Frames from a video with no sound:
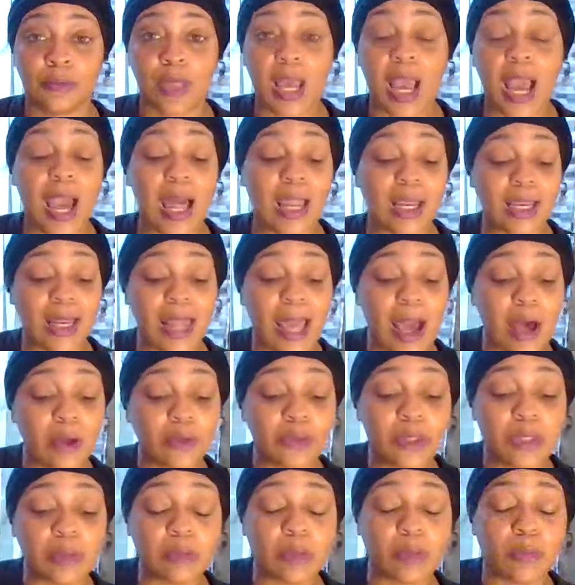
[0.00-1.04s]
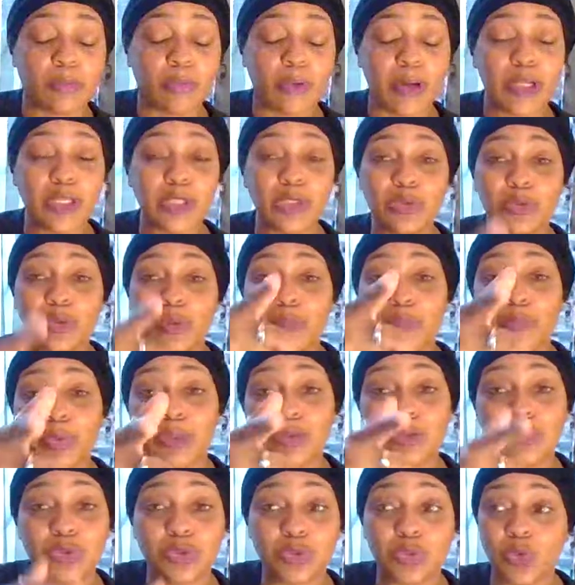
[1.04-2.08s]
I allowed them to break you to
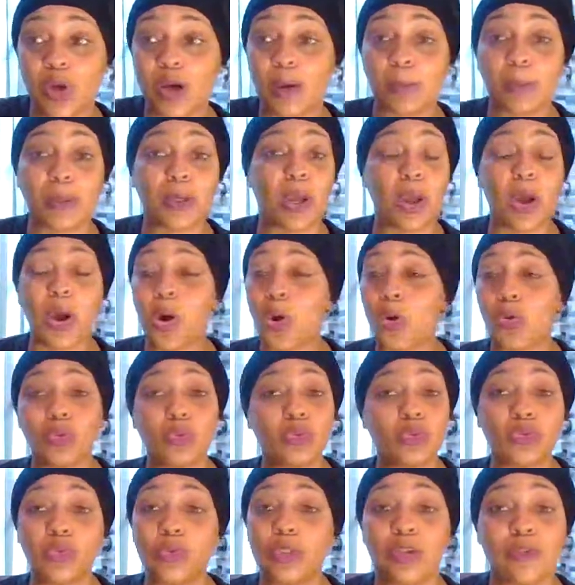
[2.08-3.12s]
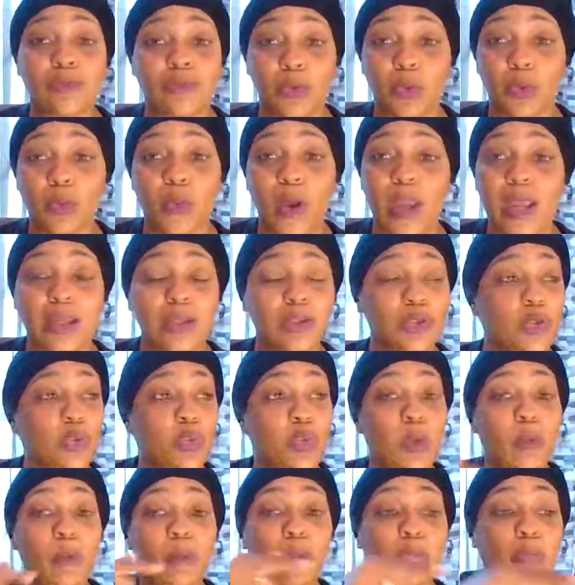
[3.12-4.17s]
build you up in a whole new different way. You
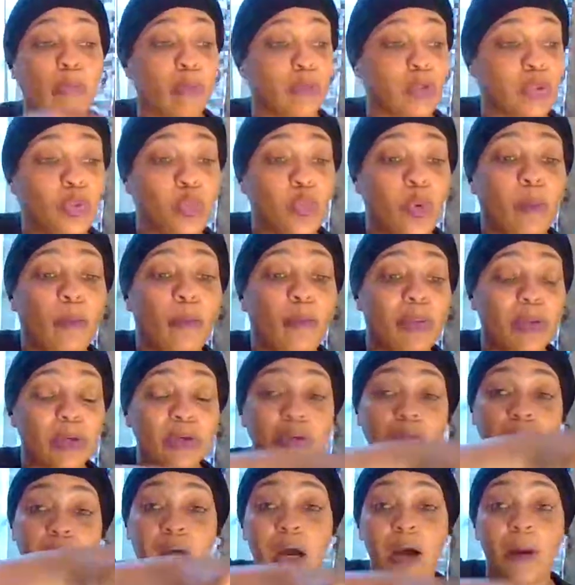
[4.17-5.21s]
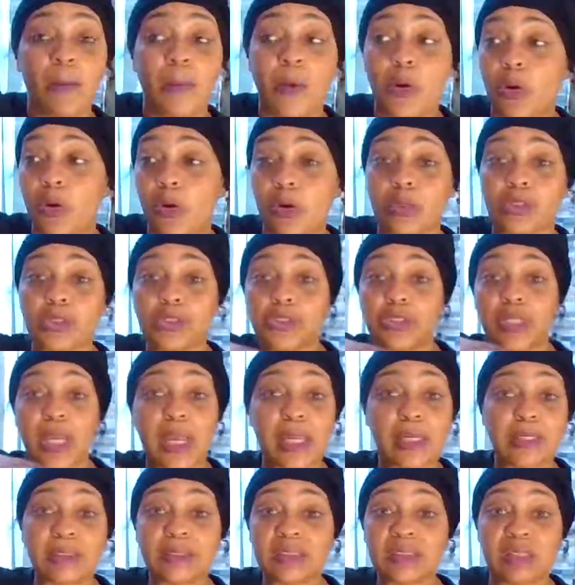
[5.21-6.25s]
were you were built up on
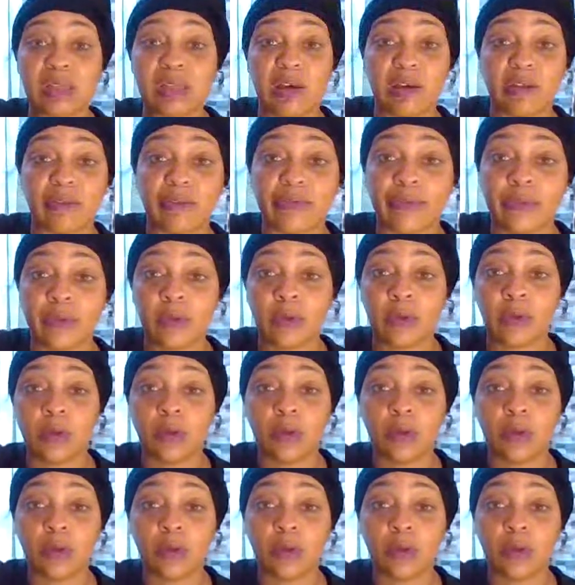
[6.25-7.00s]
shady stuff.